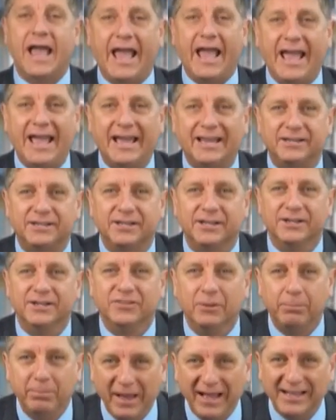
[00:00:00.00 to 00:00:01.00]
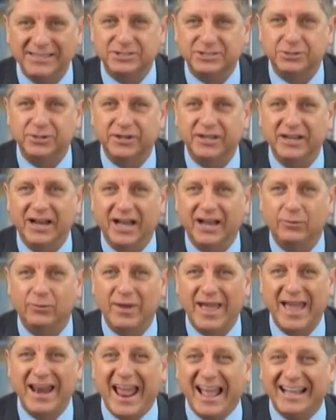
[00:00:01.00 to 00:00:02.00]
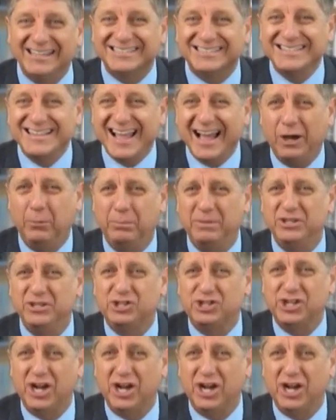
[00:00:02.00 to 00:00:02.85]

And the pastor in Iran has now been